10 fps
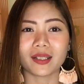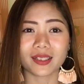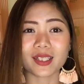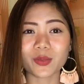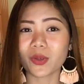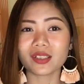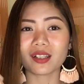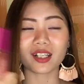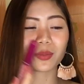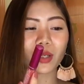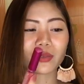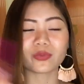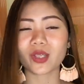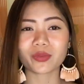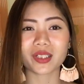this one are my
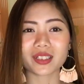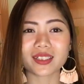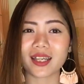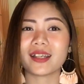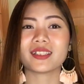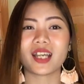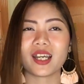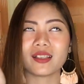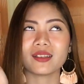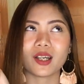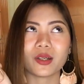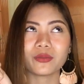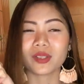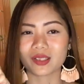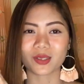favorites and I love
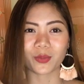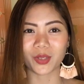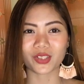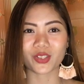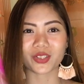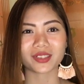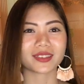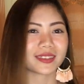this so much.